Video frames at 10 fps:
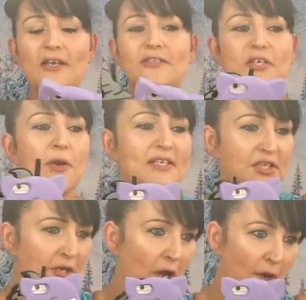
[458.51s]
So as
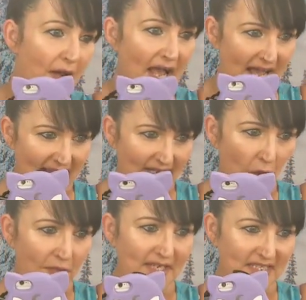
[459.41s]
you know, I
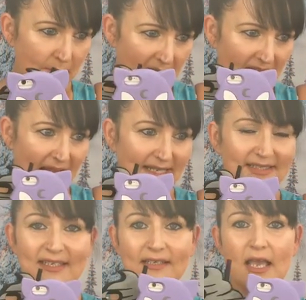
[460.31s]
got this in my
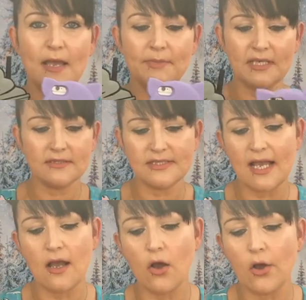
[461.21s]
last um,
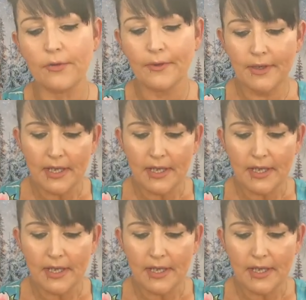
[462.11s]
Killstar haul.